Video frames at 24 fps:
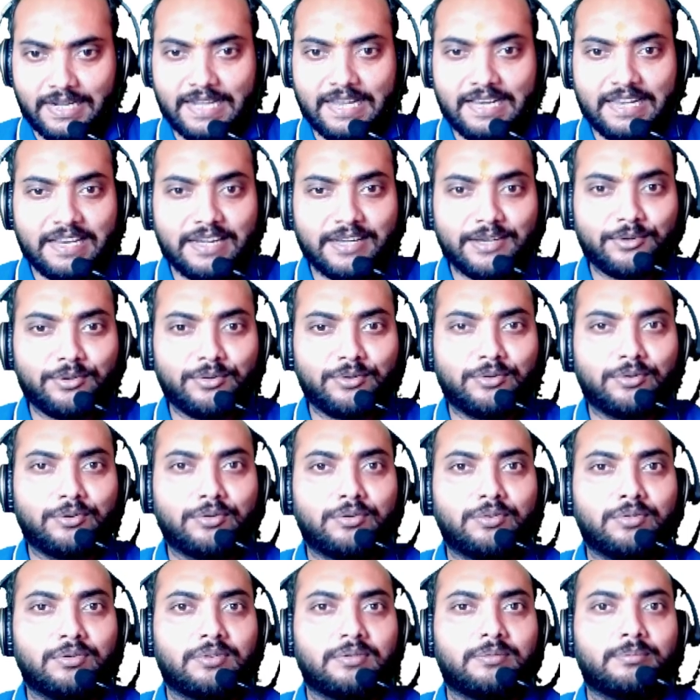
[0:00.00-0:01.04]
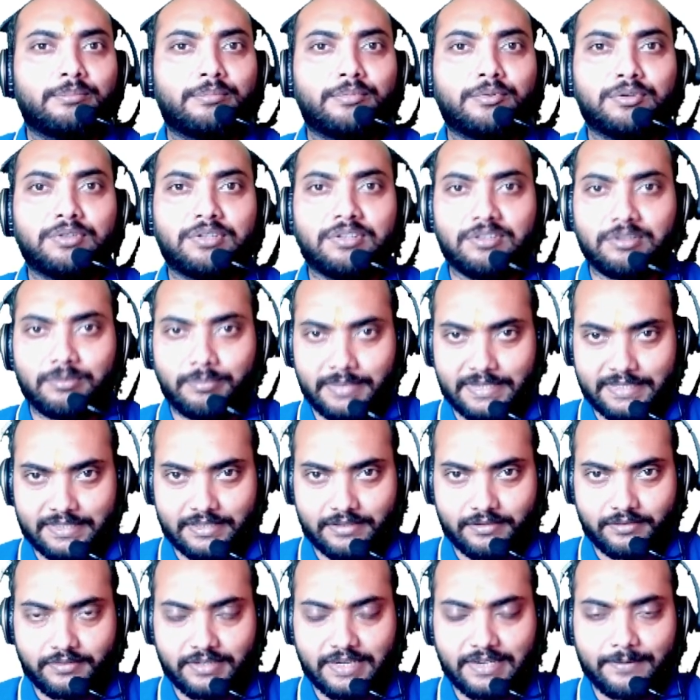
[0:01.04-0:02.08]
I'll let you know both of the
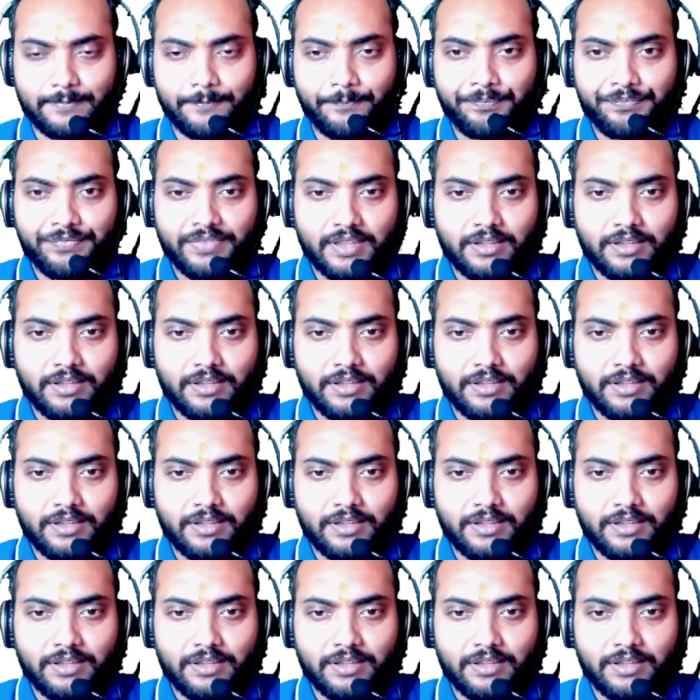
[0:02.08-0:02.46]
methods, right?